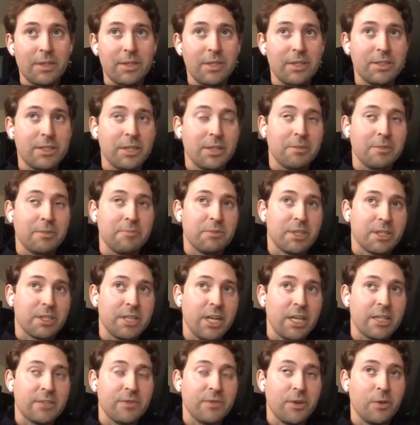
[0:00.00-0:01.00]
it
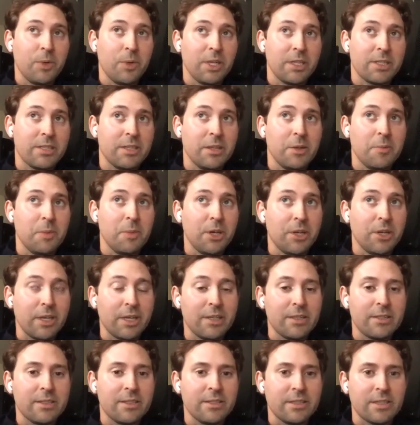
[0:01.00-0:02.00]
successful when it's in the
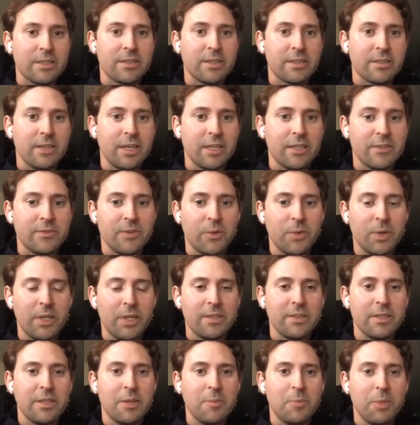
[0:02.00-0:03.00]
millions? Is it successful when
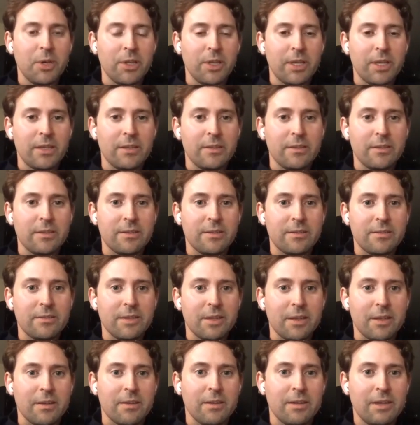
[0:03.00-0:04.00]
it's in the billions?
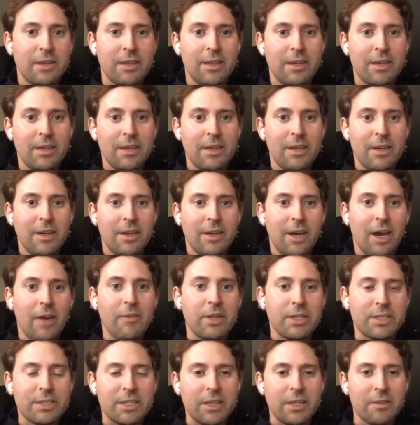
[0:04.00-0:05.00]
Like,
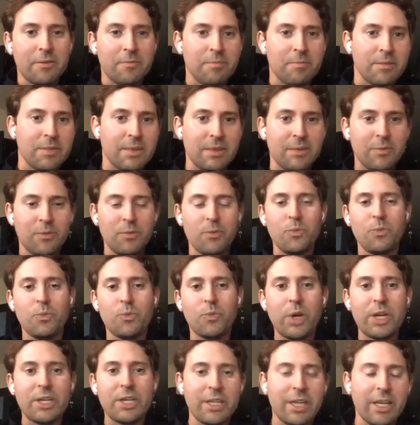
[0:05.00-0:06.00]
obviously,
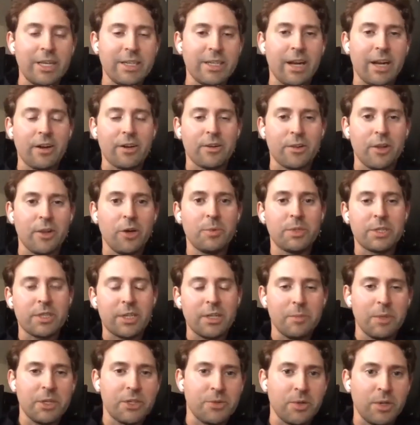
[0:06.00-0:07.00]
reaching the entire globe is
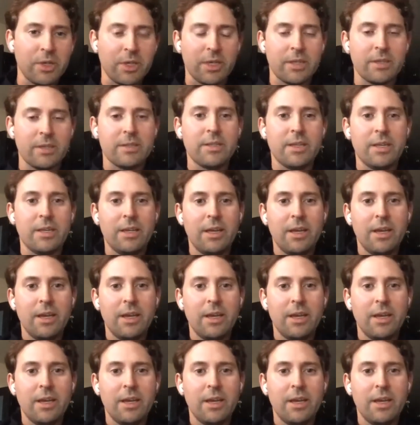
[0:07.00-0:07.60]
going to be trillions.